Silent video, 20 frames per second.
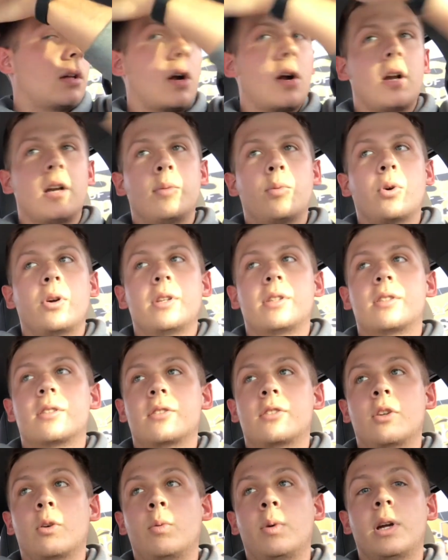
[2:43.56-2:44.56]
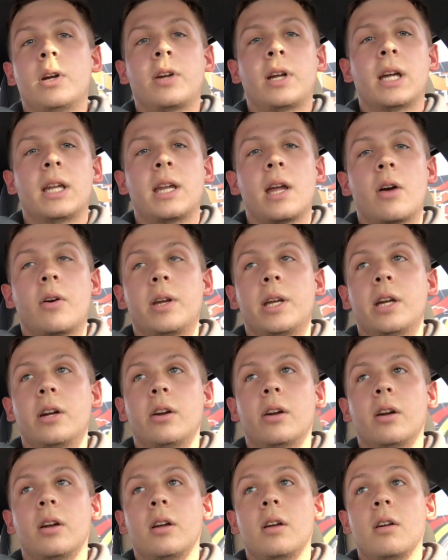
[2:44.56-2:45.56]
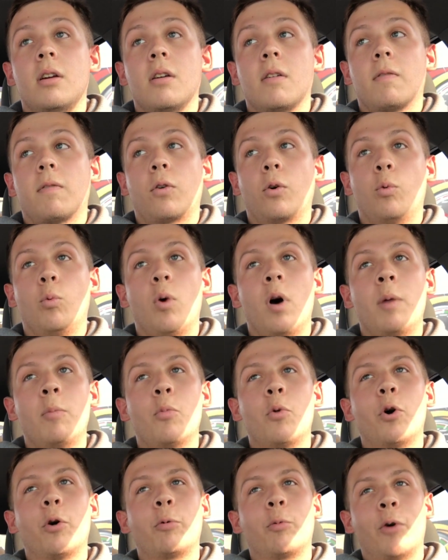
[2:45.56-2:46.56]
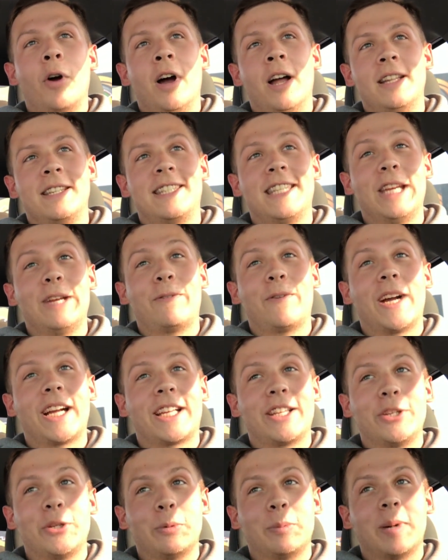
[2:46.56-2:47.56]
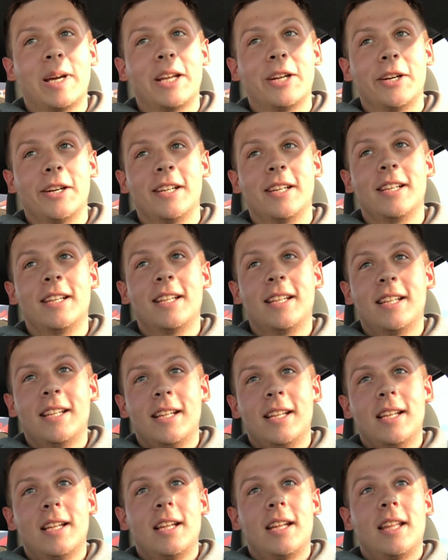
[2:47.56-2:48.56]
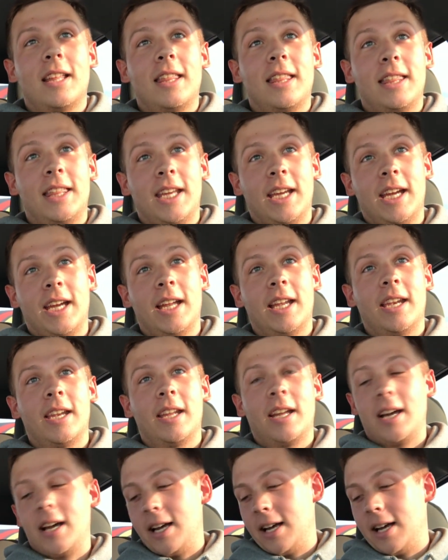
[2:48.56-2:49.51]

Alrighty, boys, so we are getting out here for one more run, see if I can do better than,